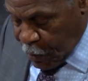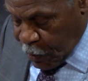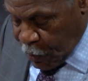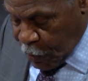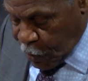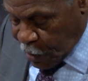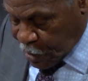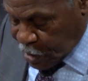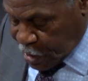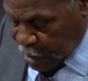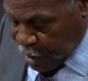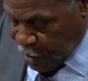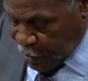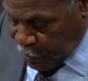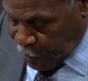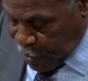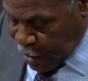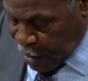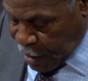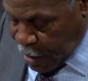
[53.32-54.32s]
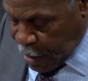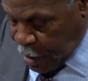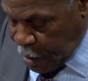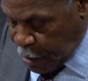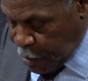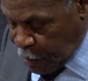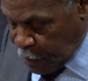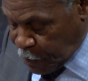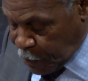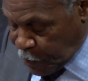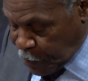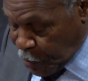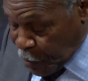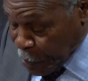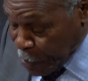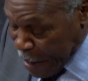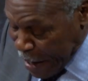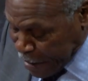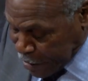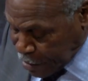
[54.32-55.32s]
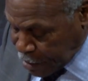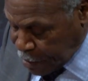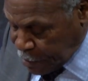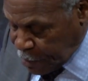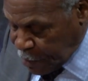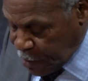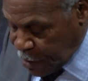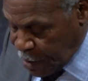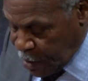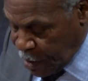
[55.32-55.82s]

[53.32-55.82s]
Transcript: which they read verbatim